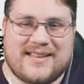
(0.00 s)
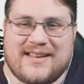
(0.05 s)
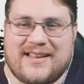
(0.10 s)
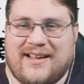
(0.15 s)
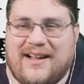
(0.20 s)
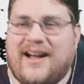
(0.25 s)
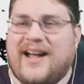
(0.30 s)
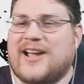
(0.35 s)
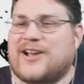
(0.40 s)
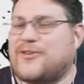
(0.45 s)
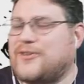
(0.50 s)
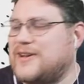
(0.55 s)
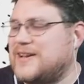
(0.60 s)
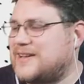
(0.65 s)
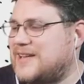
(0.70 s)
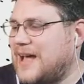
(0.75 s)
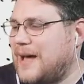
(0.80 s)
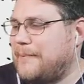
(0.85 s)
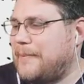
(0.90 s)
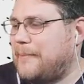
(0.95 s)
I agree,
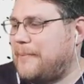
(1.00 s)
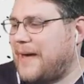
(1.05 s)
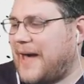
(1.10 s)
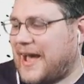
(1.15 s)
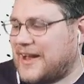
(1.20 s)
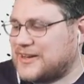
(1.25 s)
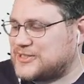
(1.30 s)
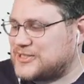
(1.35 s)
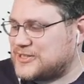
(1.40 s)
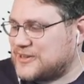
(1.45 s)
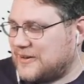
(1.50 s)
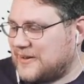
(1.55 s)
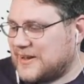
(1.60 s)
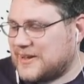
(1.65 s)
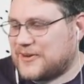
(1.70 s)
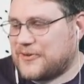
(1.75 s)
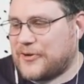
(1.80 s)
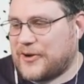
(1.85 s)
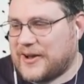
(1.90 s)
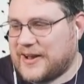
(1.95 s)
Cumberbatch, I
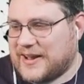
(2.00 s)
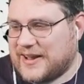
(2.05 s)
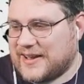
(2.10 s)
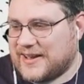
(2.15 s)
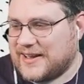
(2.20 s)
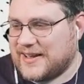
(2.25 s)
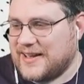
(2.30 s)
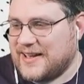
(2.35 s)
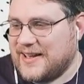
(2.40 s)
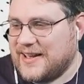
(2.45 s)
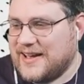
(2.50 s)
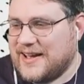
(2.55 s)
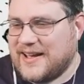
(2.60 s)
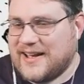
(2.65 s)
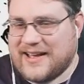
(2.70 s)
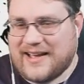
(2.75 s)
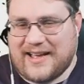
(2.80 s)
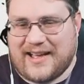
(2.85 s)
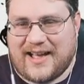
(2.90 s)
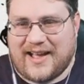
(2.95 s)
agree.
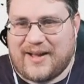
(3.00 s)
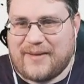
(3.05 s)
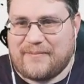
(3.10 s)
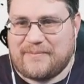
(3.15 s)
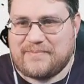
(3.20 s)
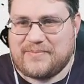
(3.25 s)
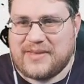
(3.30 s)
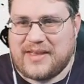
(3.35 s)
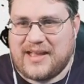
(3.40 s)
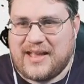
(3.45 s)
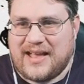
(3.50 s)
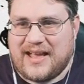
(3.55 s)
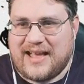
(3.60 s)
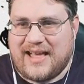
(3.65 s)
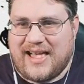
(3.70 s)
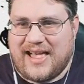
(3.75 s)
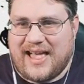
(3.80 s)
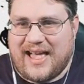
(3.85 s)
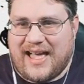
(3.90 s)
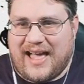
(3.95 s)
And
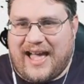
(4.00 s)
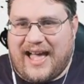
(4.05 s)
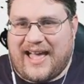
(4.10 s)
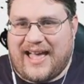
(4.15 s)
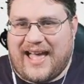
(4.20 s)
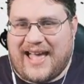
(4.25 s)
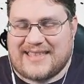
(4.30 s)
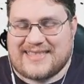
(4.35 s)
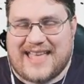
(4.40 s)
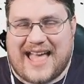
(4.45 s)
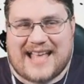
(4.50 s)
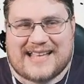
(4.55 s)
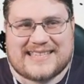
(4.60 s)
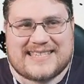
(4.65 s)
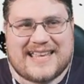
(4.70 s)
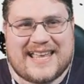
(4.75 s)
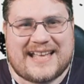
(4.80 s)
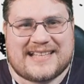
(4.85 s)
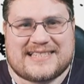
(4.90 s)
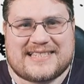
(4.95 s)
that's
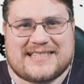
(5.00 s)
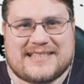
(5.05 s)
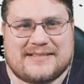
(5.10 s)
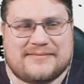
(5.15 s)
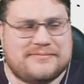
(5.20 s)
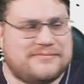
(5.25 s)
it.